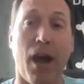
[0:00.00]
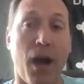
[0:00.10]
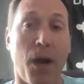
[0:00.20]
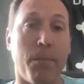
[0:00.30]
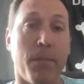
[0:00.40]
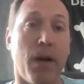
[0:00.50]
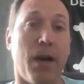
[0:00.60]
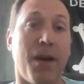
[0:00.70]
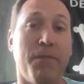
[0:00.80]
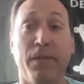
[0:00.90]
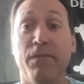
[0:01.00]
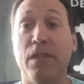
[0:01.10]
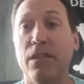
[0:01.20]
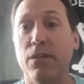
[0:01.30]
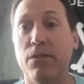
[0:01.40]

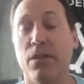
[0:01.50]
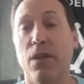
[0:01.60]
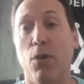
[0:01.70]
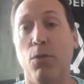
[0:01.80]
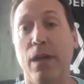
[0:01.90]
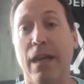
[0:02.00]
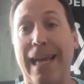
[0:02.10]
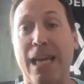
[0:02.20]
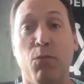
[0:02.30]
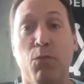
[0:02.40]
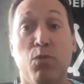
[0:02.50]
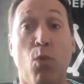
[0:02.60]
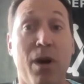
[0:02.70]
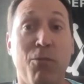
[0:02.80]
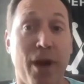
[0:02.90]
50 years ago, it was
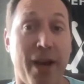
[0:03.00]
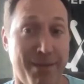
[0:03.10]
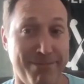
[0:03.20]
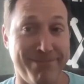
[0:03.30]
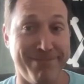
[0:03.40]
one way.